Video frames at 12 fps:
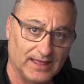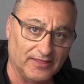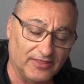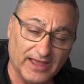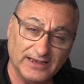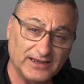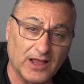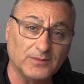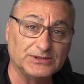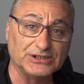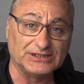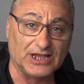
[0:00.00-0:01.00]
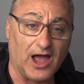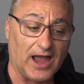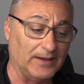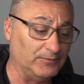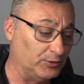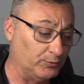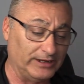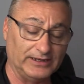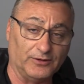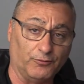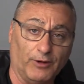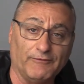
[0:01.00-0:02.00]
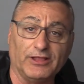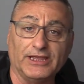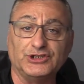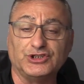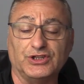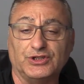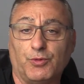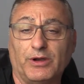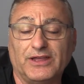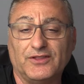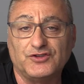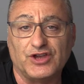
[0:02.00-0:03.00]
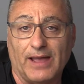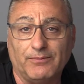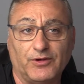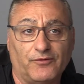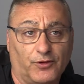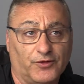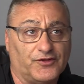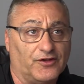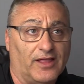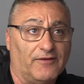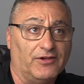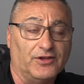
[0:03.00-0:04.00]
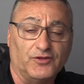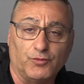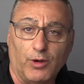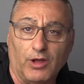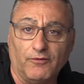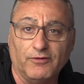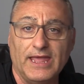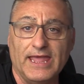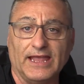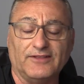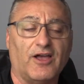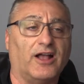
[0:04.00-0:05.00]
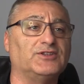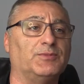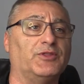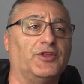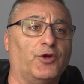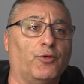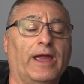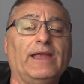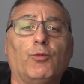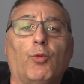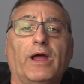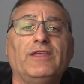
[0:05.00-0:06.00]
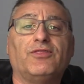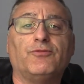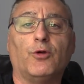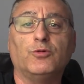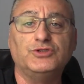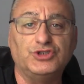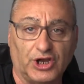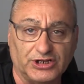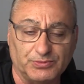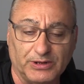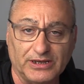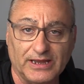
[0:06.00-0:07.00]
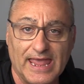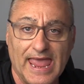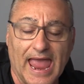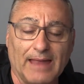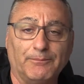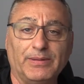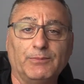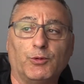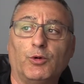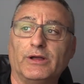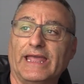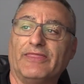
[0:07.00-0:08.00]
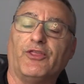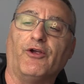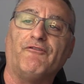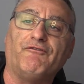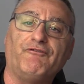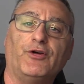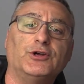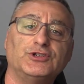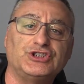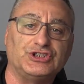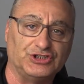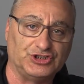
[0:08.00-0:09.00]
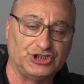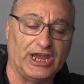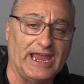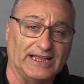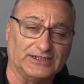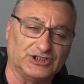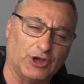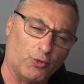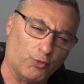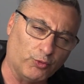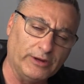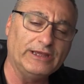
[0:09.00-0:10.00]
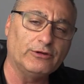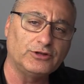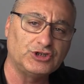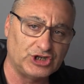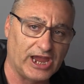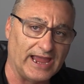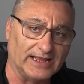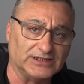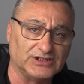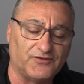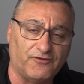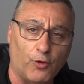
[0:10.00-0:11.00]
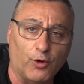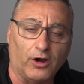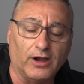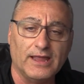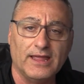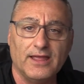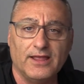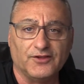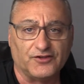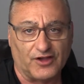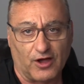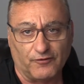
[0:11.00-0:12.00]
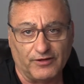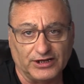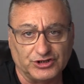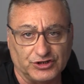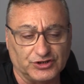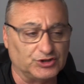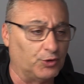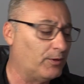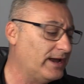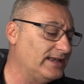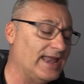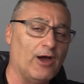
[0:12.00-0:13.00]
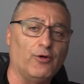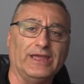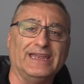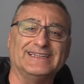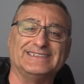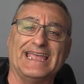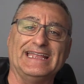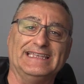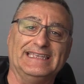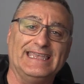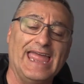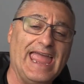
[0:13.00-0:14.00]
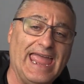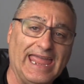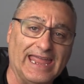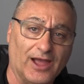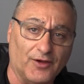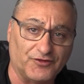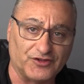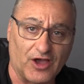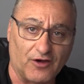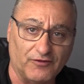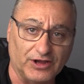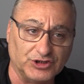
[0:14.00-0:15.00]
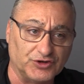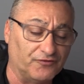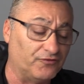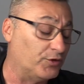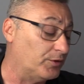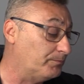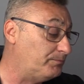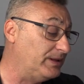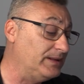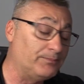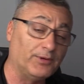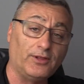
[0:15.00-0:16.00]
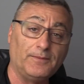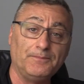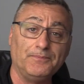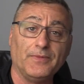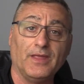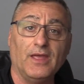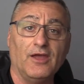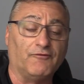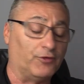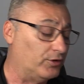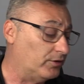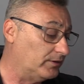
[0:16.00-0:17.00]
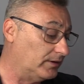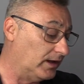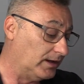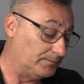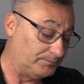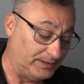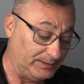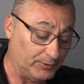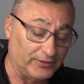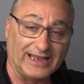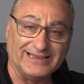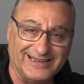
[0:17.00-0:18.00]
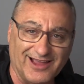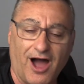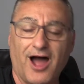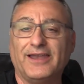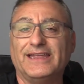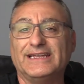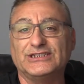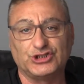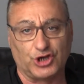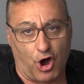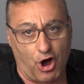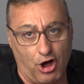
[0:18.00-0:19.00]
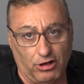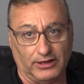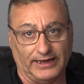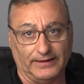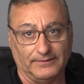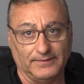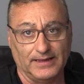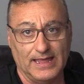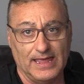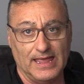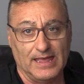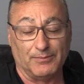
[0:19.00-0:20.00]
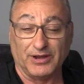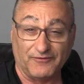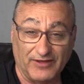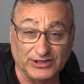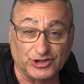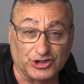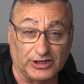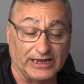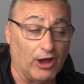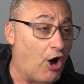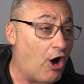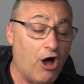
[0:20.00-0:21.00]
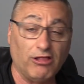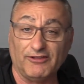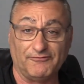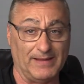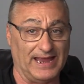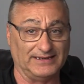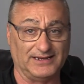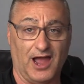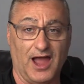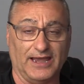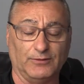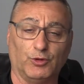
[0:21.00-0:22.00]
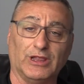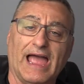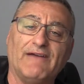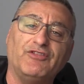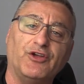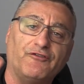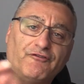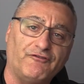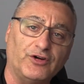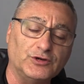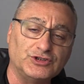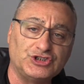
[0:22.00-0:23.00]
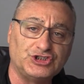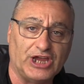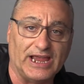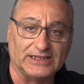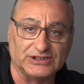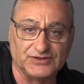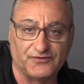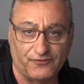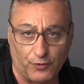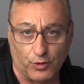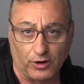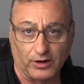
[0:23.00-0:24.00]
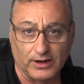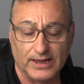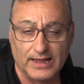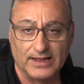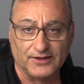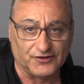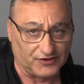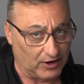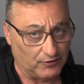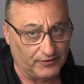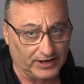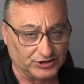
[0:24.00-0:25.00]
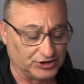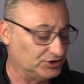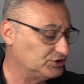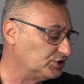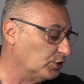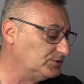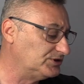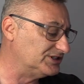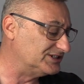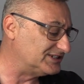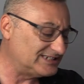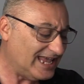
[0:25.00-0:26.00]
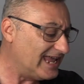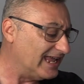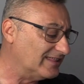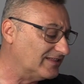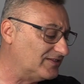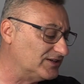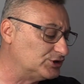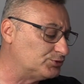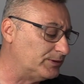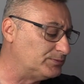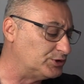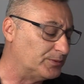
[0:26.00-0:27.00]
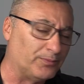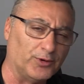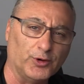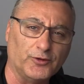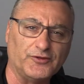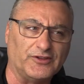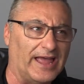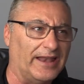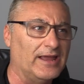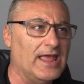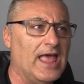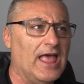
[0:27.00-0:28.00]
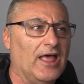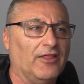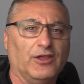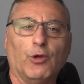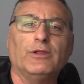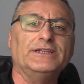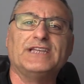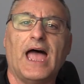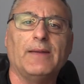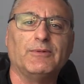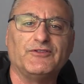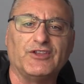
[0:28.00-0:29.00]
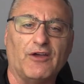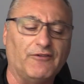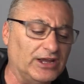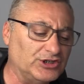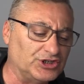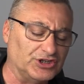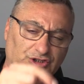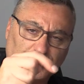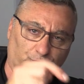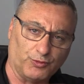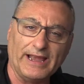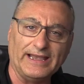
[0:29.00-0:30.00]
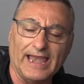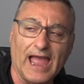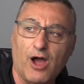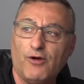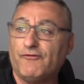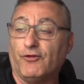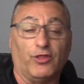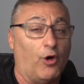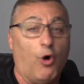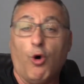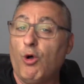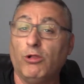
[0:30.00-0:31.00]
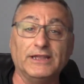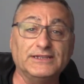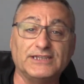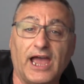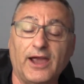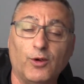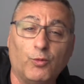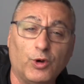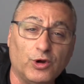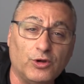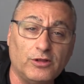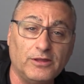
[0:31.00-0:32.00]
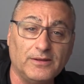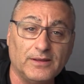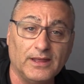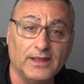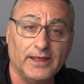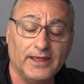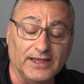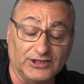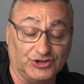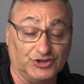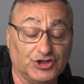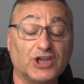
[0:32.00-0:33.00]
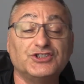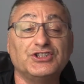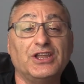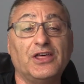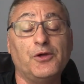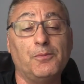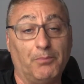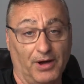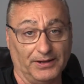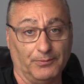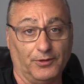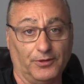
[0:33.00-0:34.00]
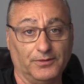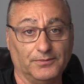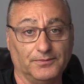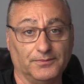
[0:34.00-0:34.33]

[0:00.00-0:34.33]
Then comes a time, you read in Revelation, the 20th chapter, verse 11 and 12, it talks about the great white throne judgment, and people will get their first chance, a real chance for salvation. So right now, it is a day of salvation for people, for people that God is calling. But eventually, all of mankind will have their first chance for salvation. So to say that this scripture proves that the only time of salvation is right now for the whole entire world is just another Bible